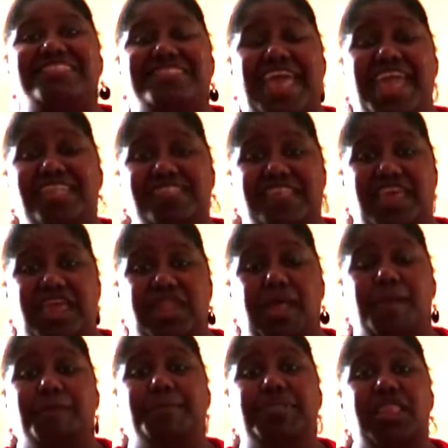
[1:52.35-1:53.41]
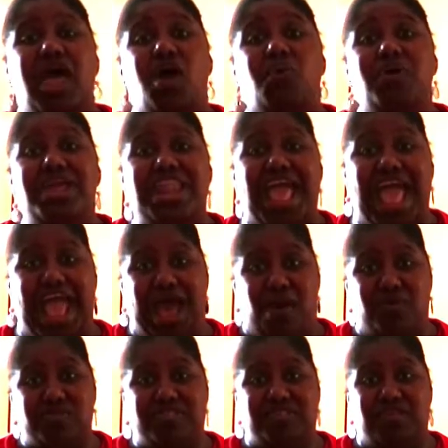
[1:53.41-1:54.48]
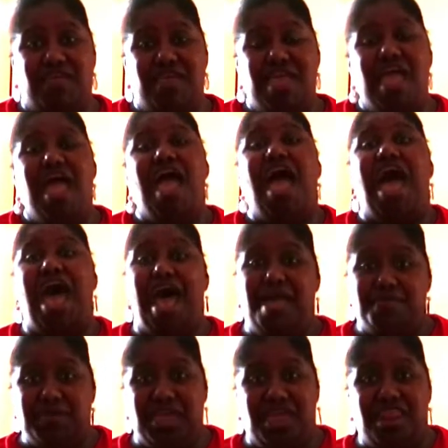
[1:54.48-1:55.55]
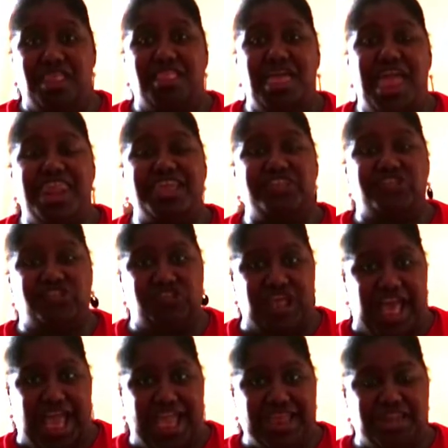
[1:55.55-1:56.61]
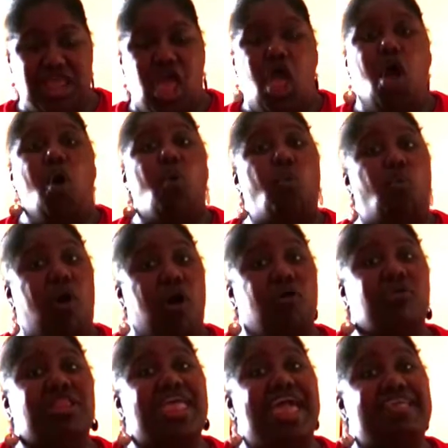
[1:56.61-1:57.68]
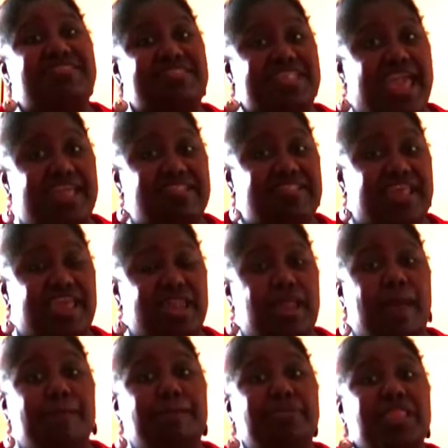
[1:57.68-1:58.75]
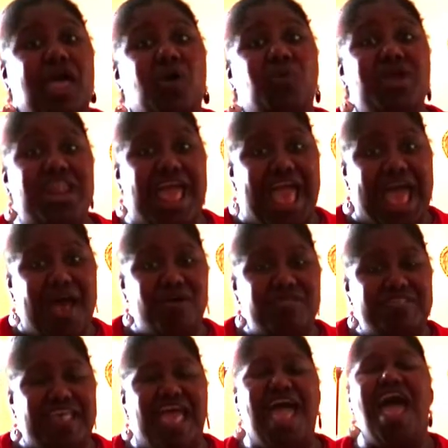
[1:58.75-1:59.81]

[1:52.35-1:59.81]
Satan blow it out. I'm gonna let it shine. Won't let Satan blow it out.